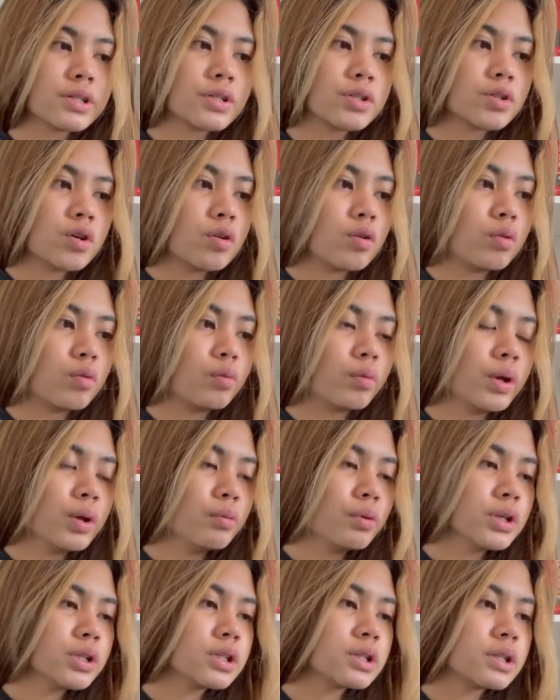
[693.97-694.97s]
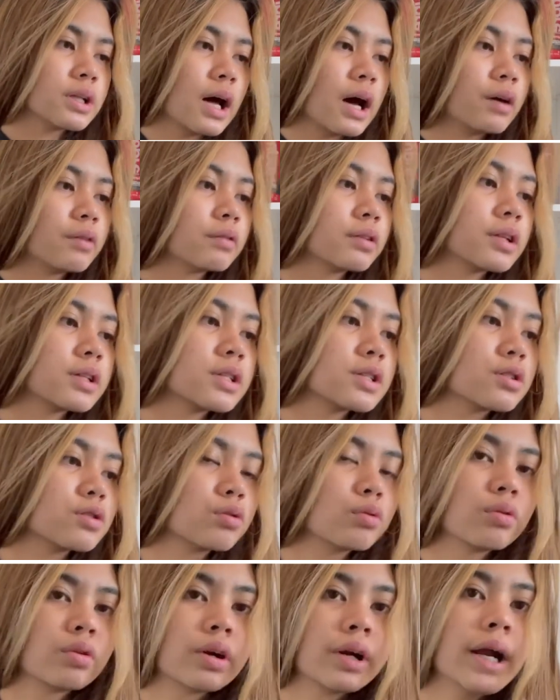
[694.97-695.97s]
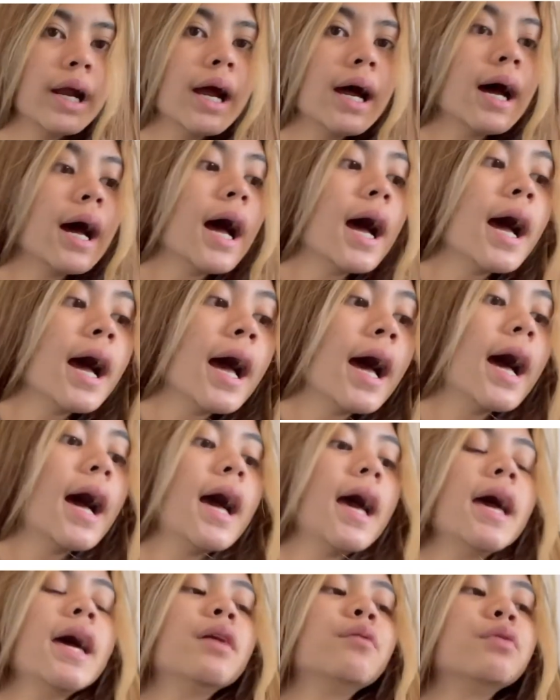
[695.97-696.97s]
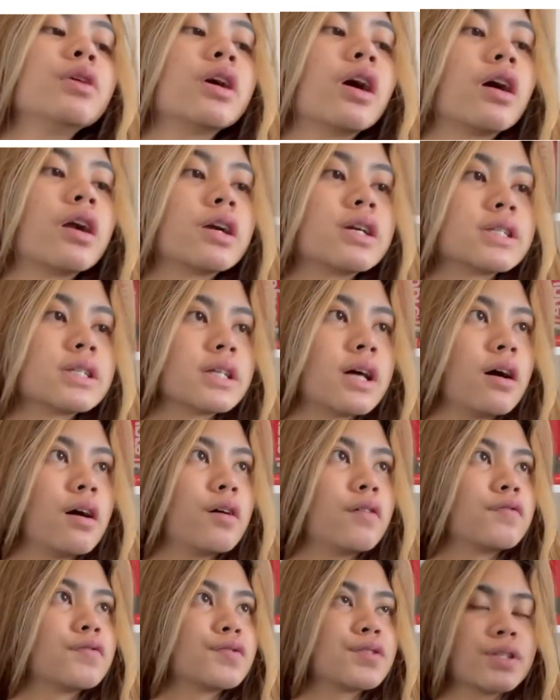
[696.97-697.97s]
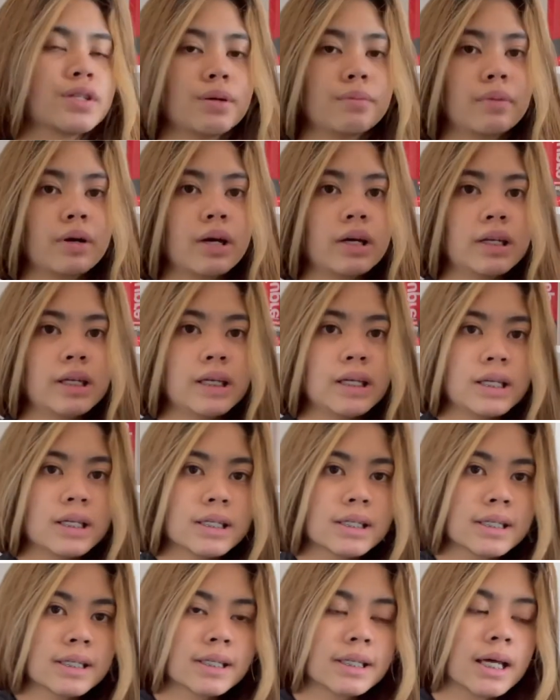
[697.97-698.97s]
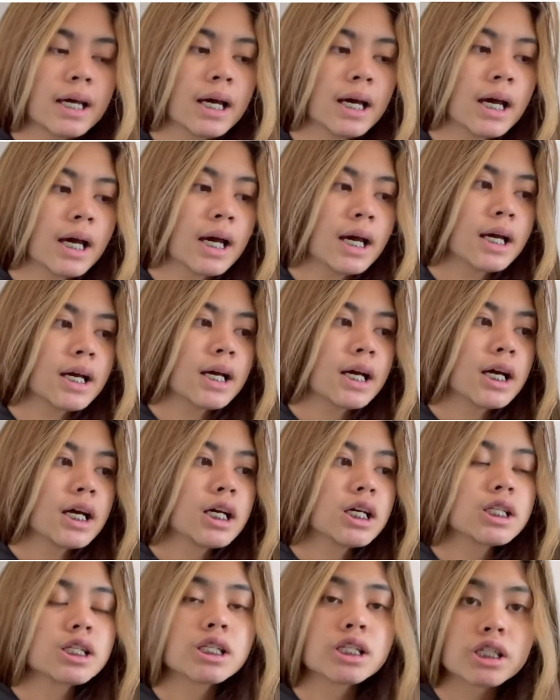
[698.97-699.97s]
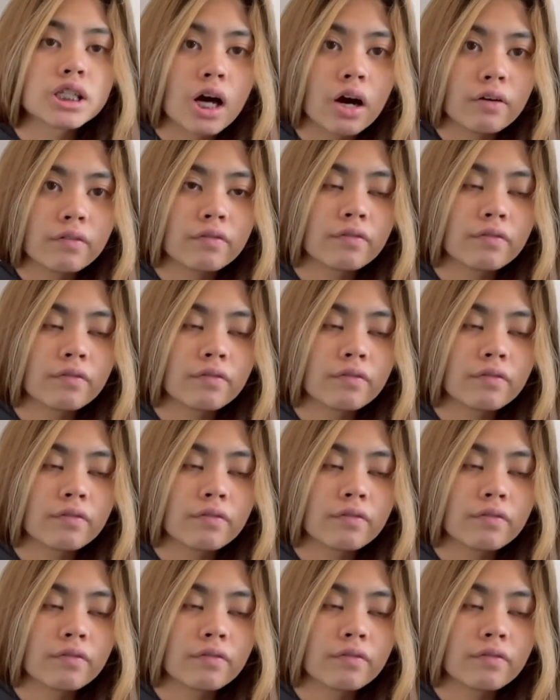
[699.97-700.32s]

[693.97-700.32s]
So we went to the outlet store and we got ourselves some Adidas stuff.